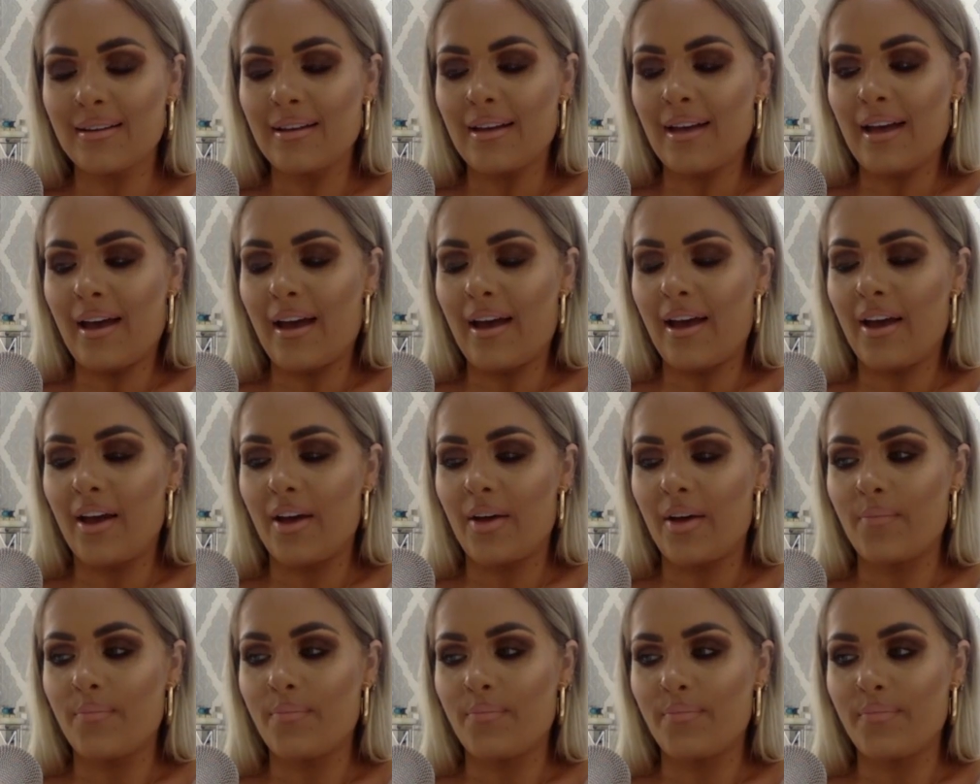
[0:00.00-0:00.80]

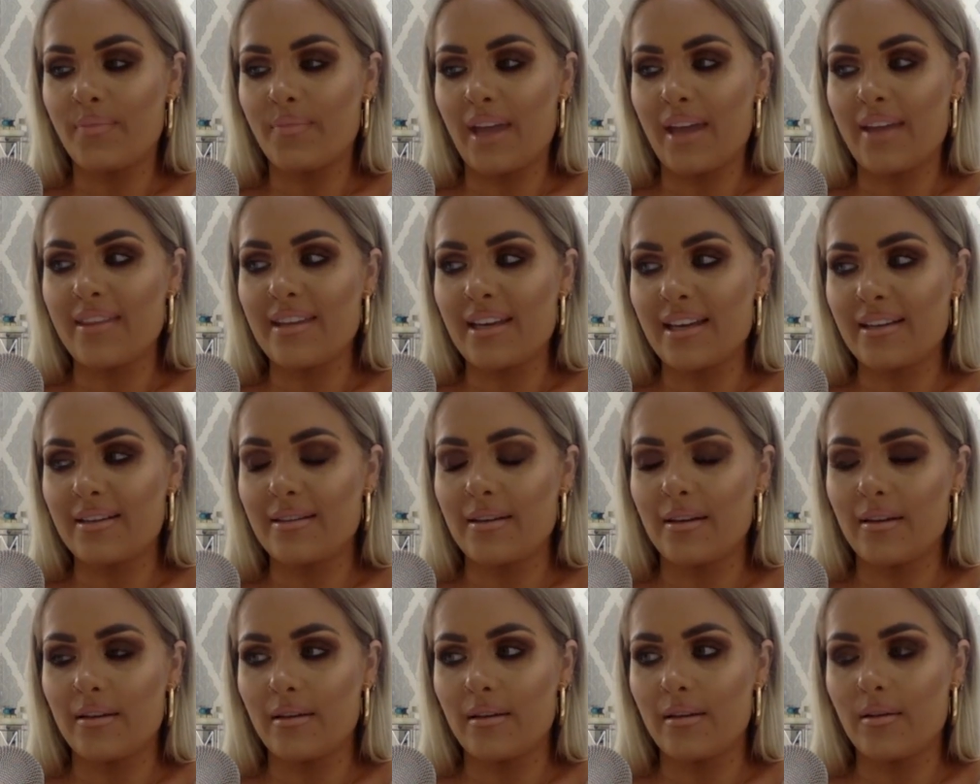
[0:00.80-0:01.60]
And then
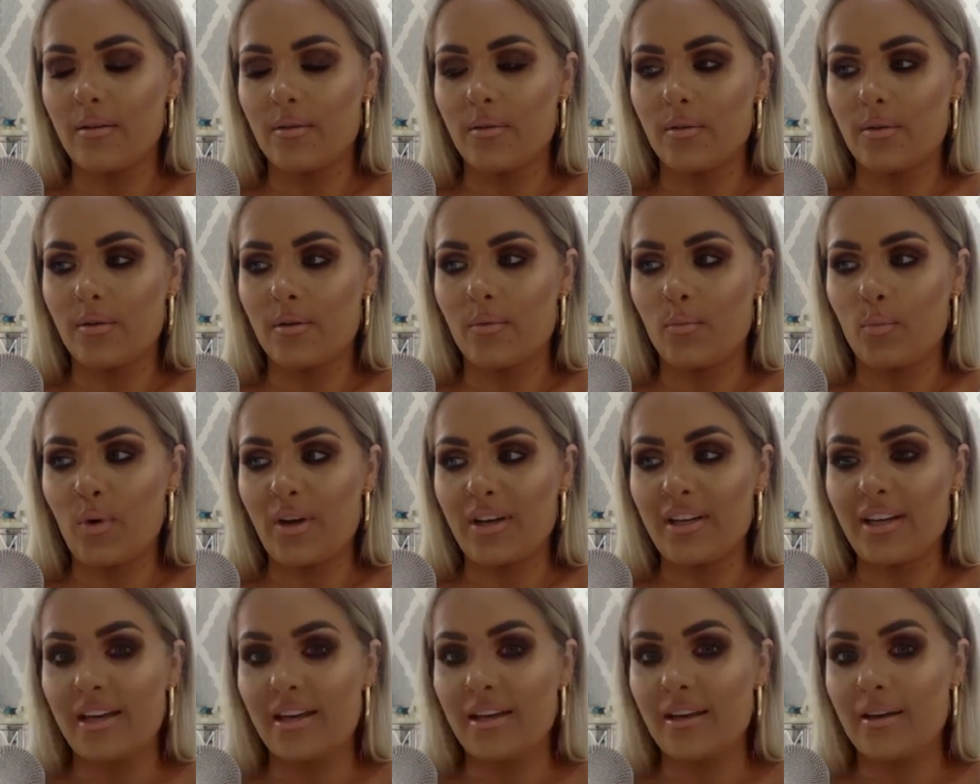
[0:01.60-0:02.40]
when
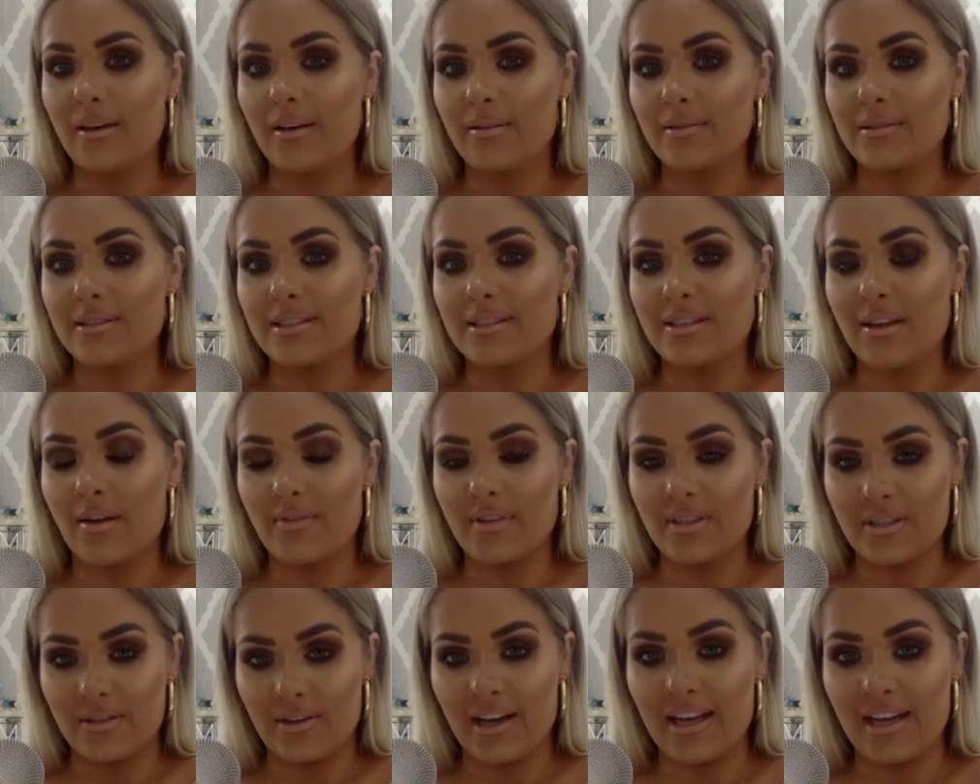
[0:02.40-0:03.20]
I
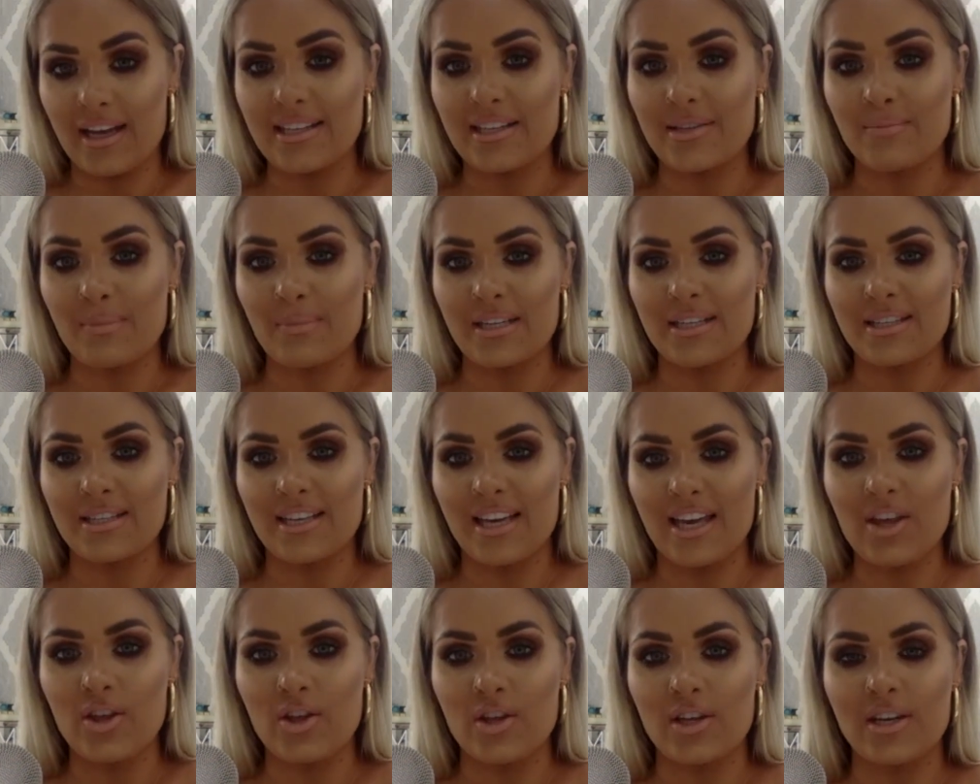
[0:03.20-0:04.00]
discovered guided
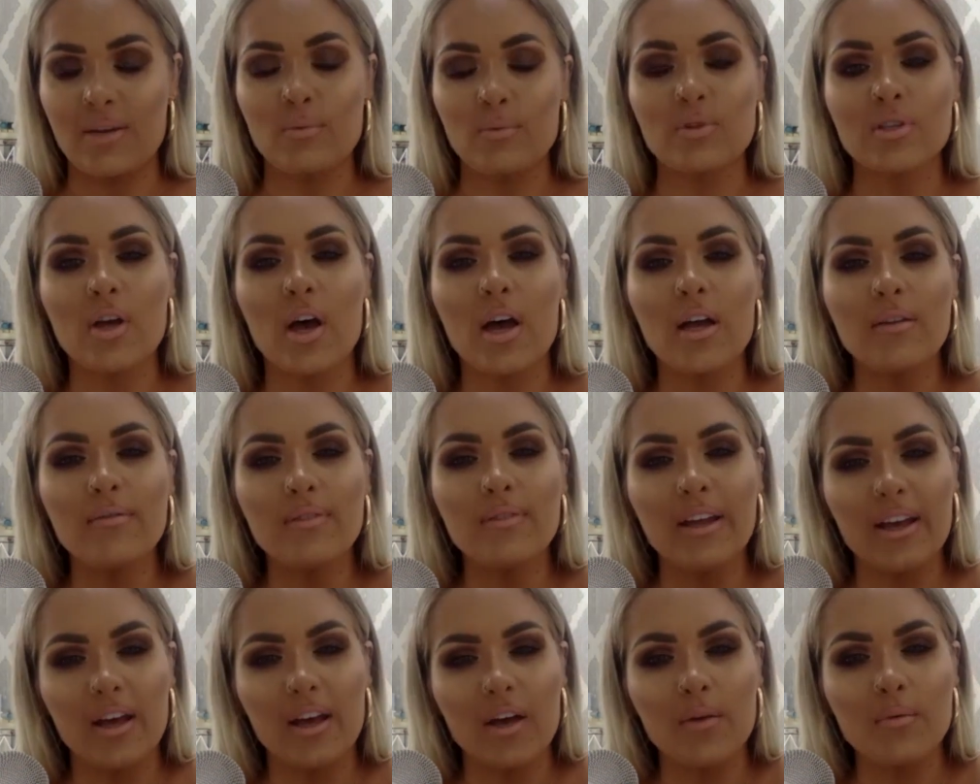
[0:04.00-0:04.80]
meditation, it was kind of
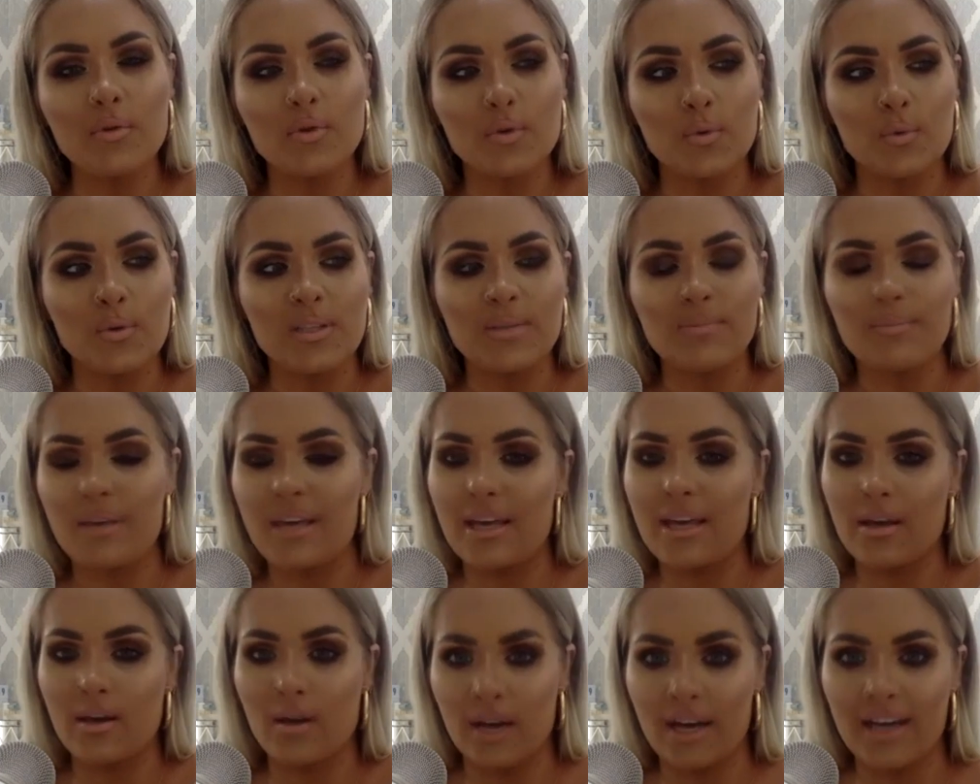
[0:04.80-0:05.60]
like I was always
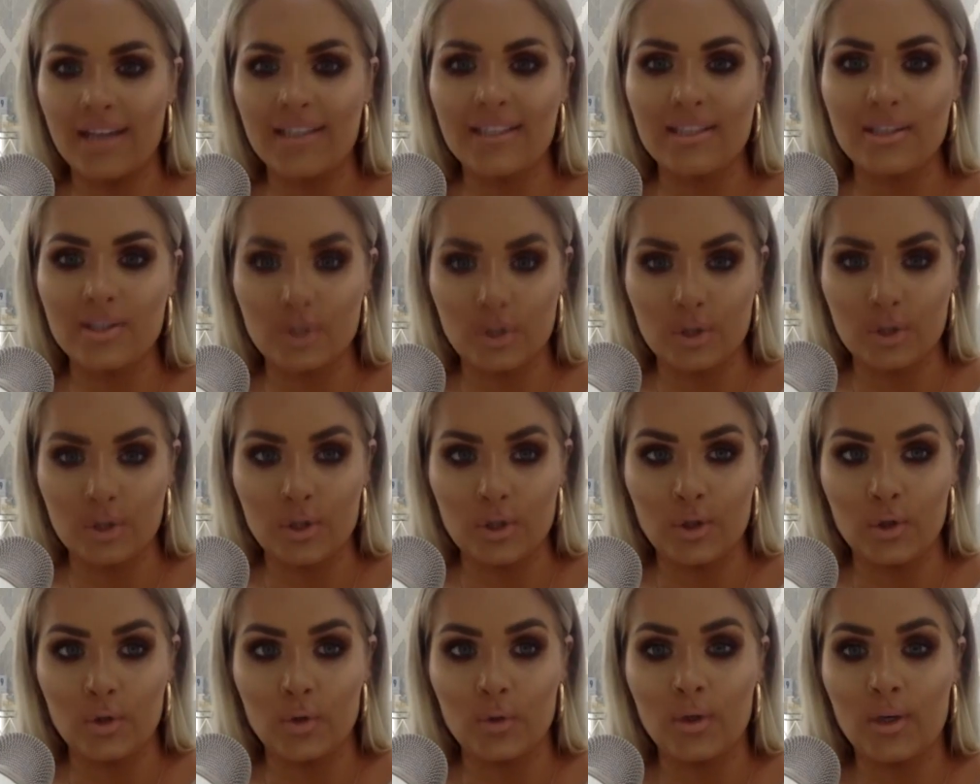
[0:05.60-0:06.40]
being guided
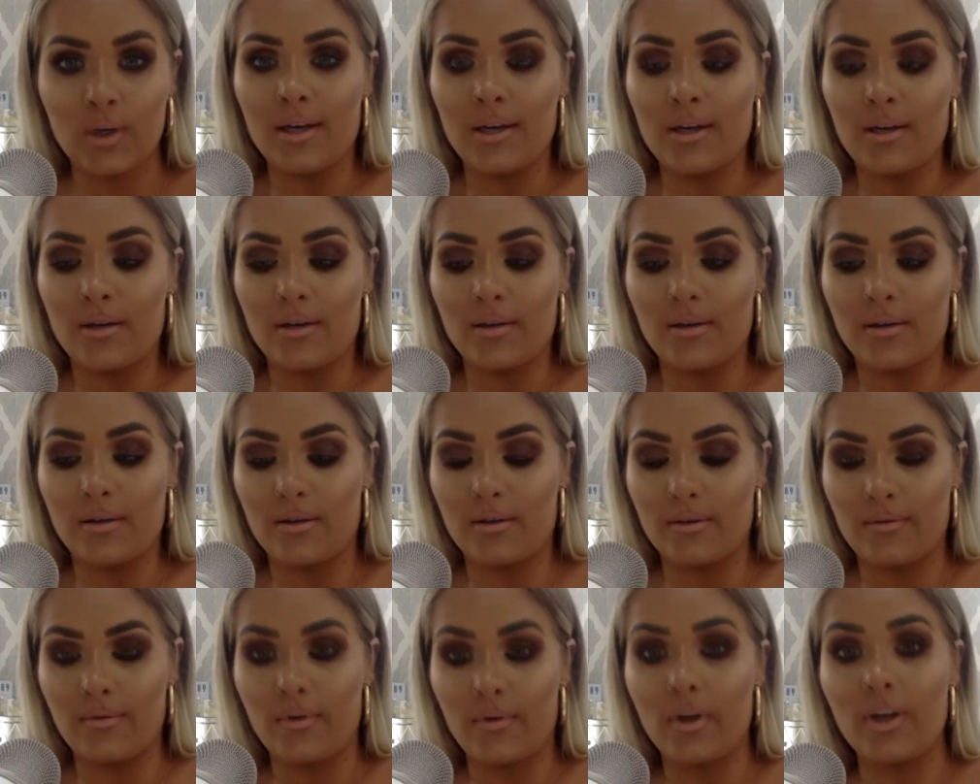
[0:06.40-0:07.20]
to
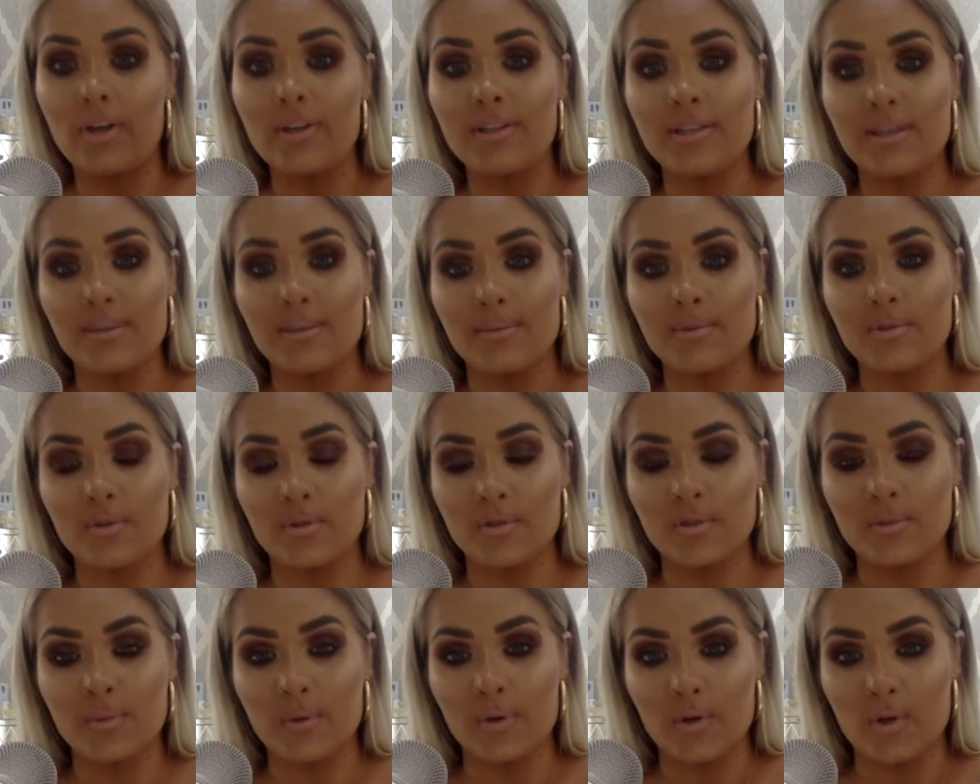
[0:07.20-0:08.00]
follow some sort
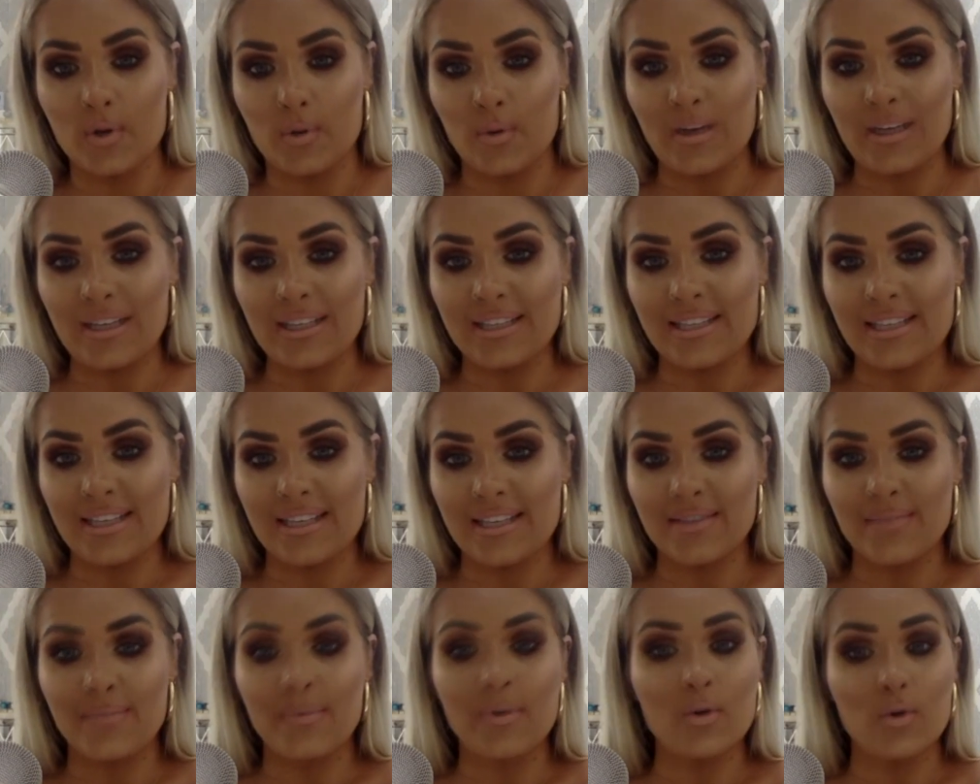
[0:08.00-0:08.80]
of
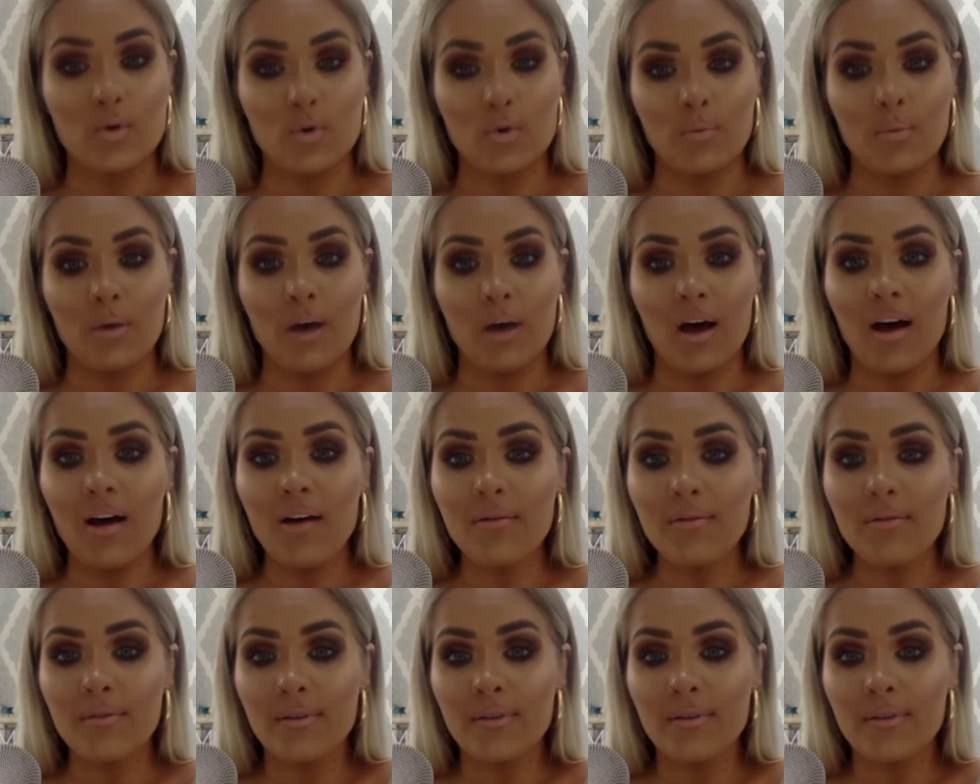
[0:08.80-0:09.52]
spiritual path.